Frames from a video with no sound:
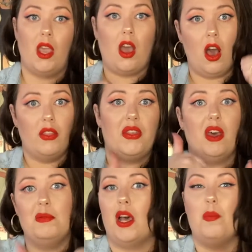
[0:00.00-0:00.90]
all the
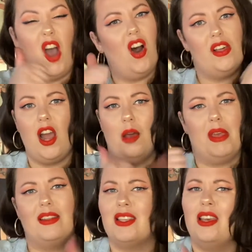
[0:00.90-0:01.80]
thumbs up, all the
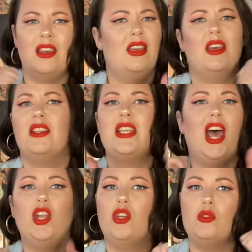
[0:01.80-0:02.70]
comments,
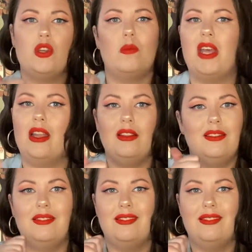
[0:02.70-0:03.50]
tell YouTube that